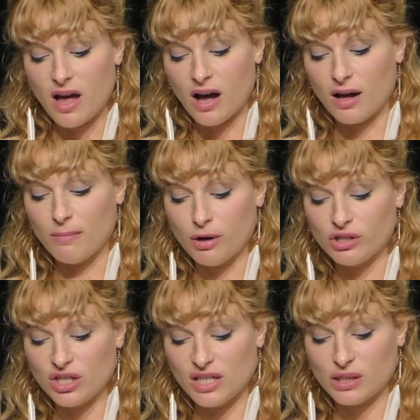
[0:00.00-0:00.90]
A
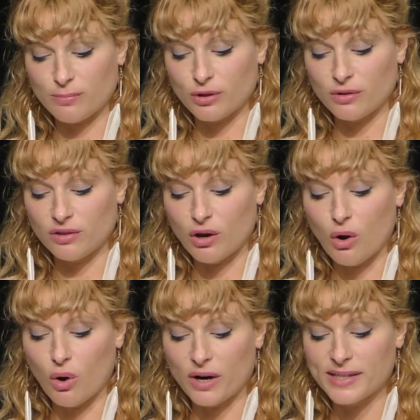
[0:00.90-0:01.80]
commotion is brewed. The
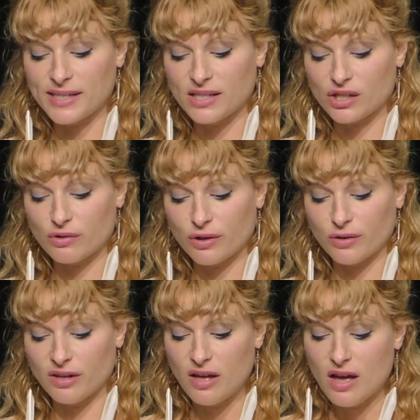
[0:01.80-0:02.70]
whore is
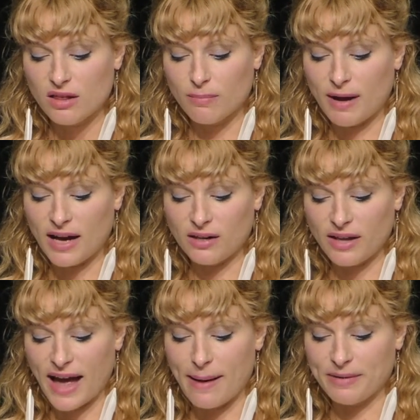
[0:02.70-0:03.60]
unscrewed. The bottle
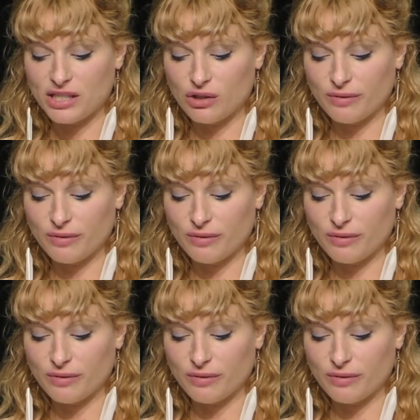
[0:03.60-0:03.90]
cap is to